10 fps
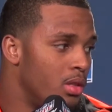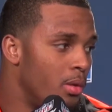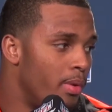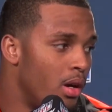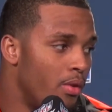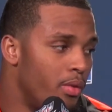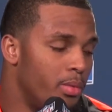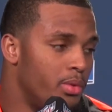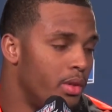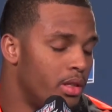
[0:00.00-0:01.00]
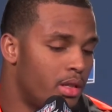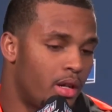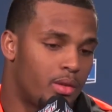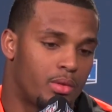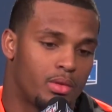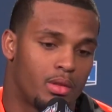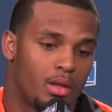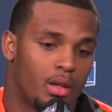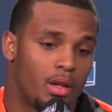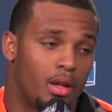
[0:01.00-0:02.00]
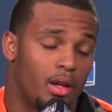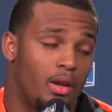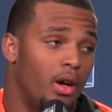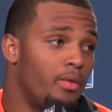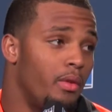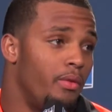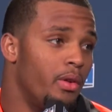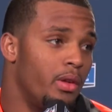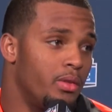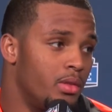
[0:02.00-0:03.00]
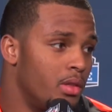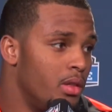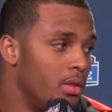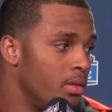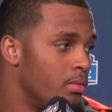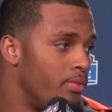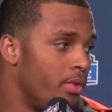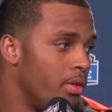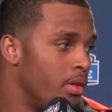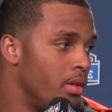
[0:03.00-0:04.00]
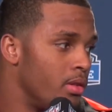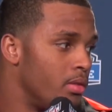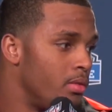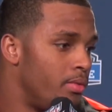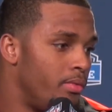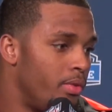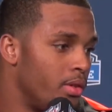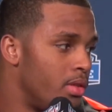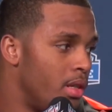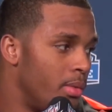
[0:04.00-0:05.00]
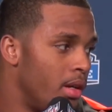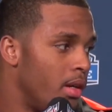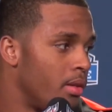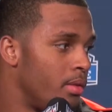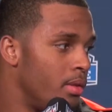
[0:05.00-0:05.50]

you know, powerful between the tackles, and off the field, he was a, you know, for you know, first team guy.